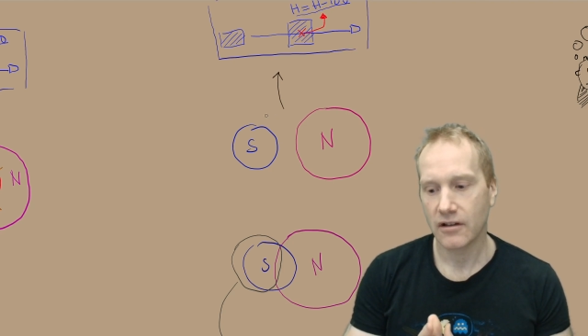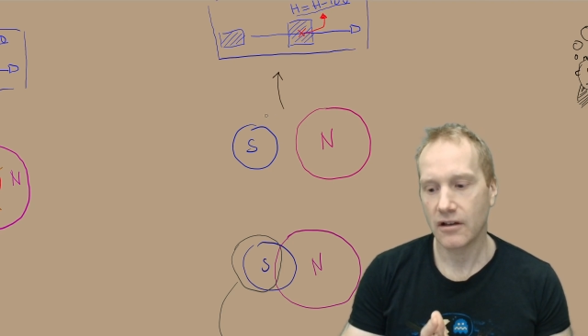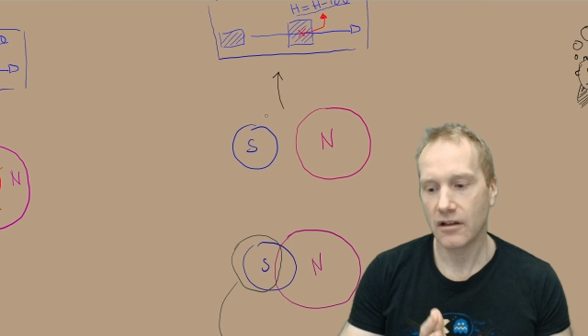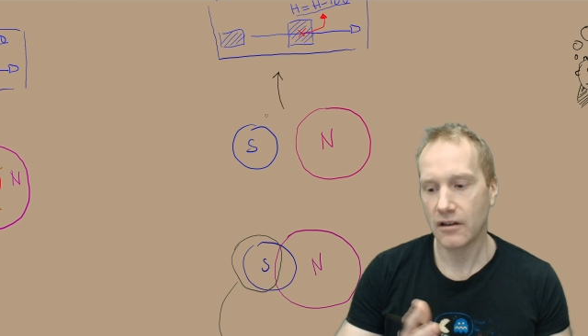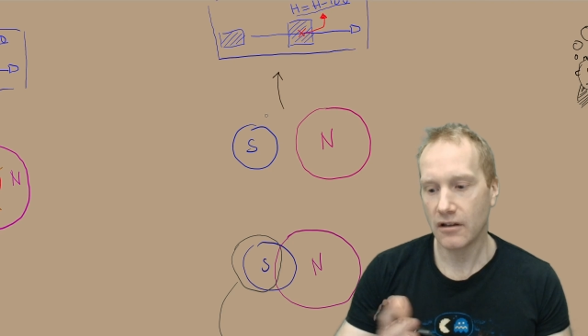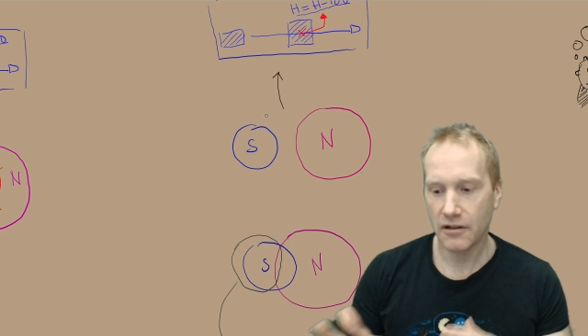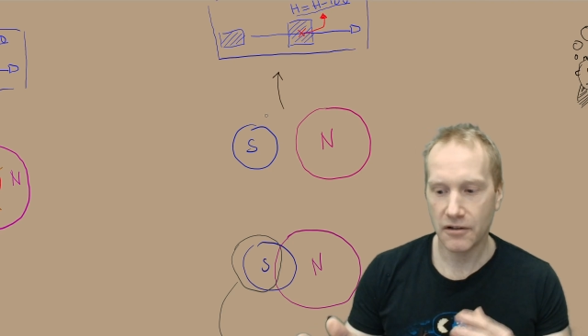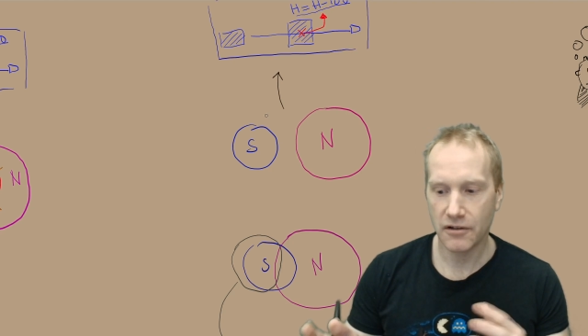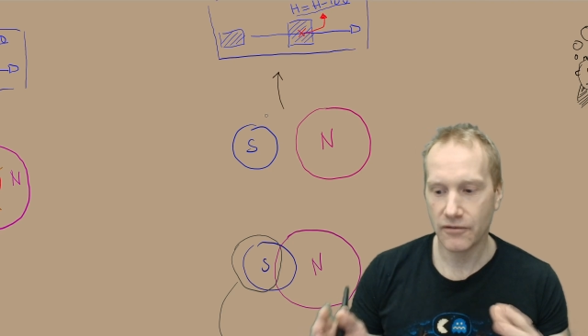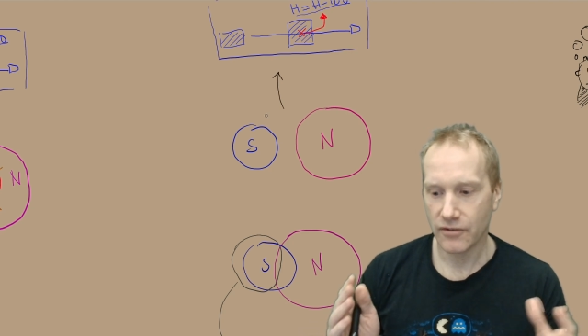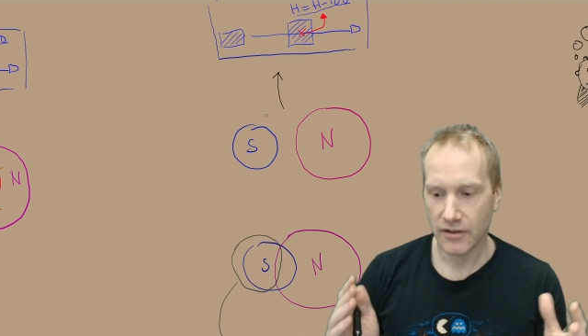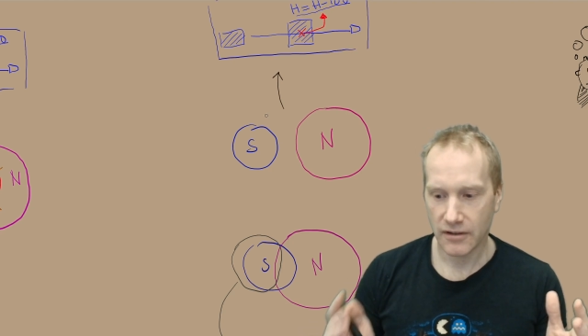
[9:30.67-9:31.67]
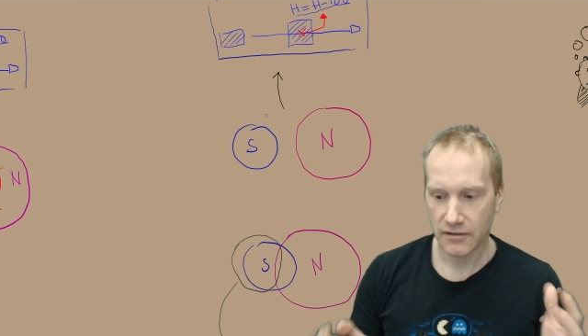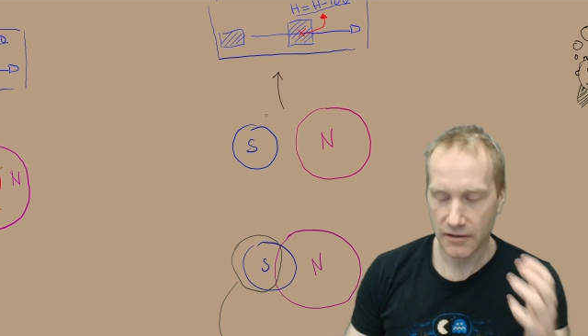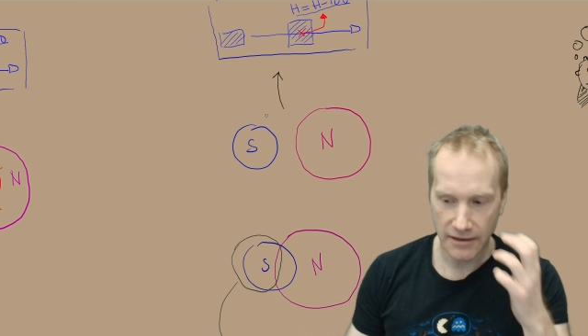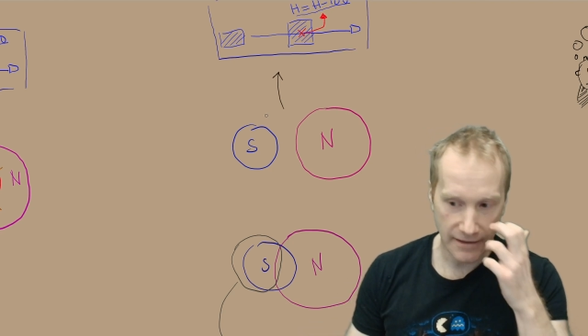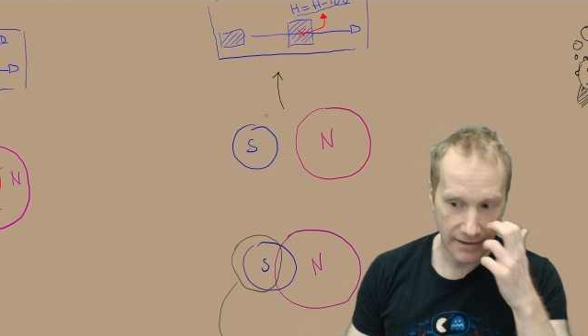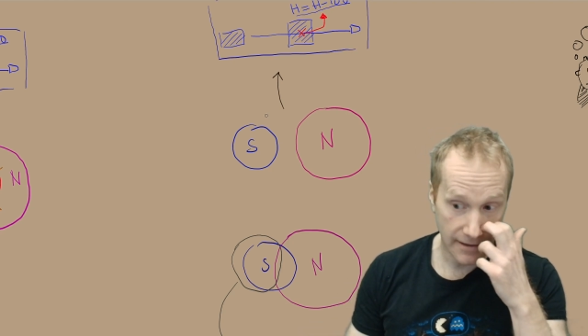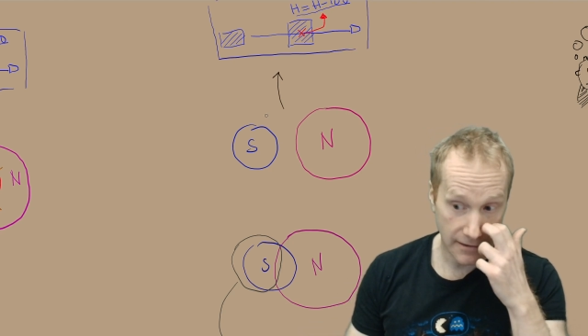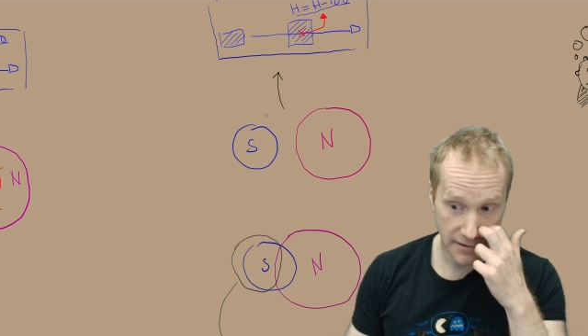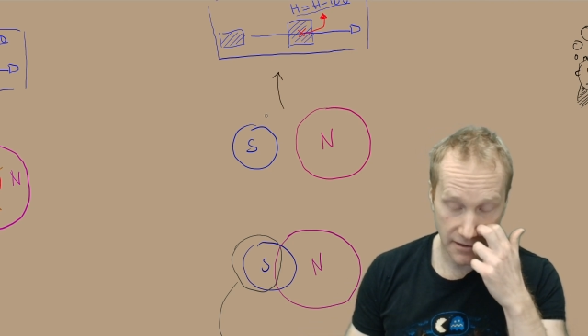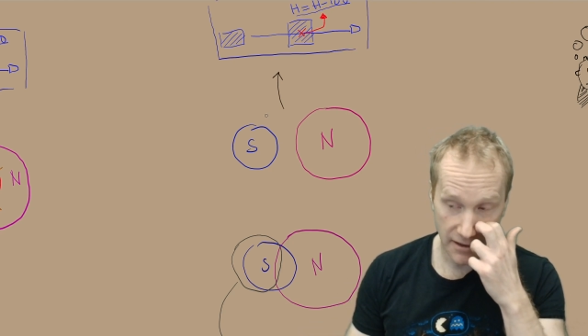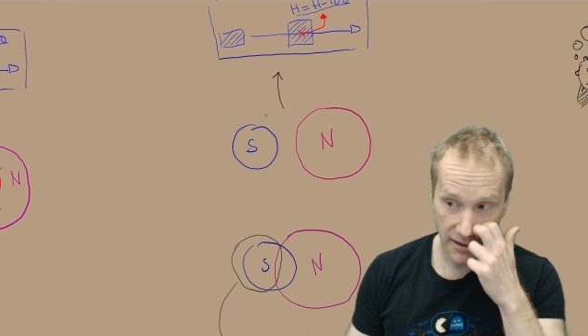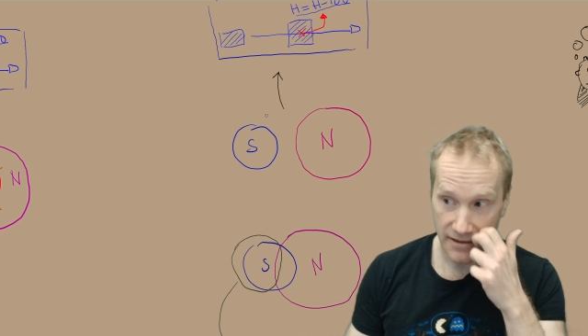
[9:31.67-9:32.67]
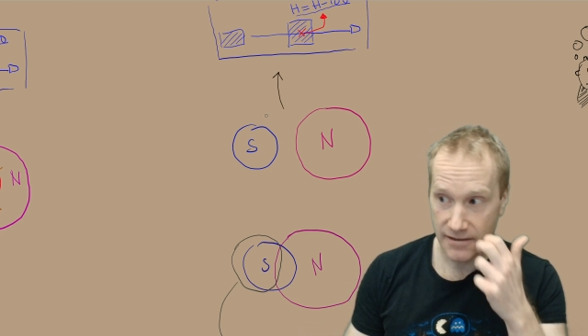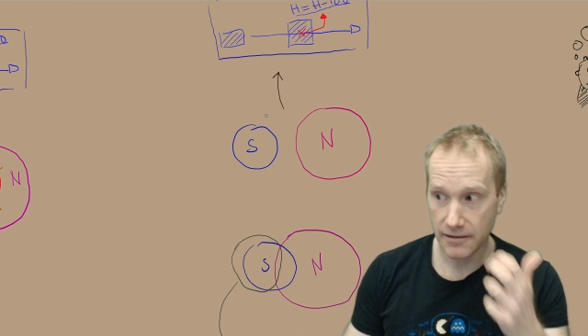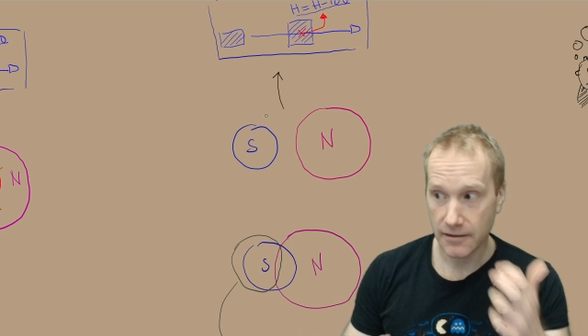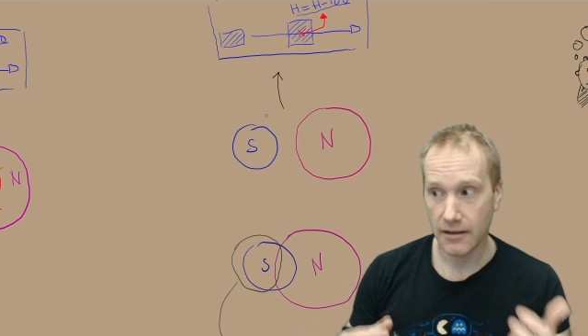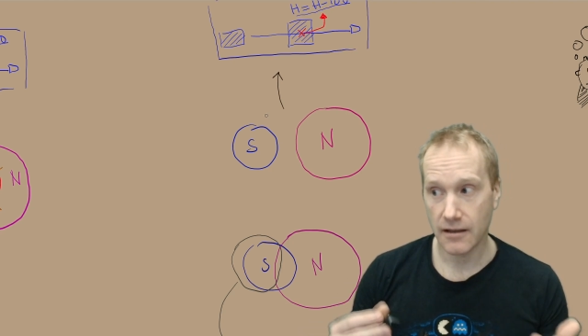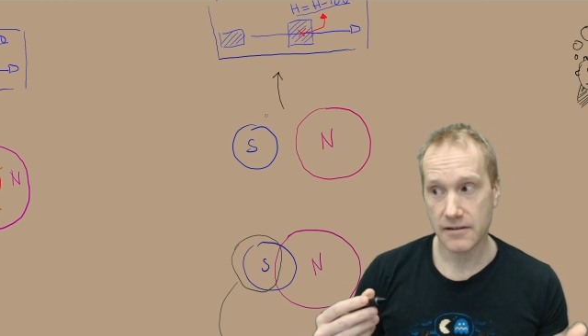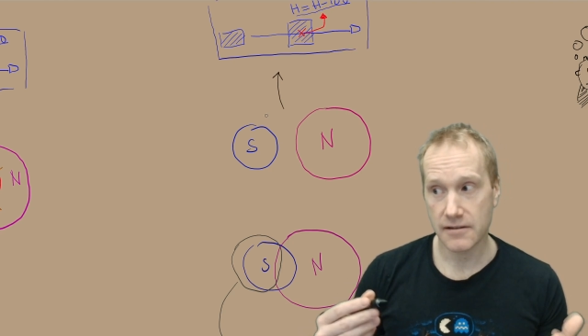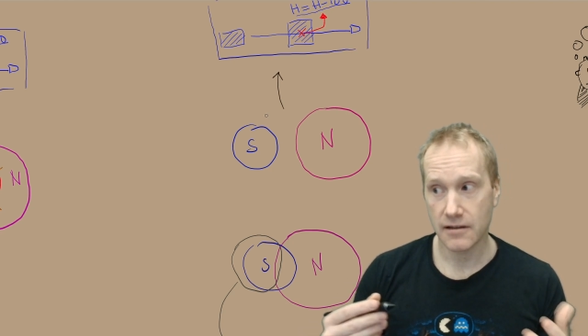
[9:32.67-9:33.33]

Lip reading: a lot of like edge cases